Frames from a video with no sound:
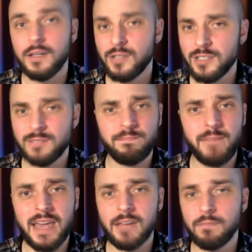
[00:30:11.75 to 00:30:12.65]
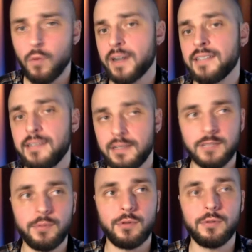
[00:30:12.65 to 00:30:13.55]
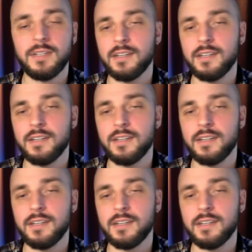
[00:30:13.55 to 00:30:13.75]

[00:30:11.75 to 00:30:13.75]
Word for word: just make more accessible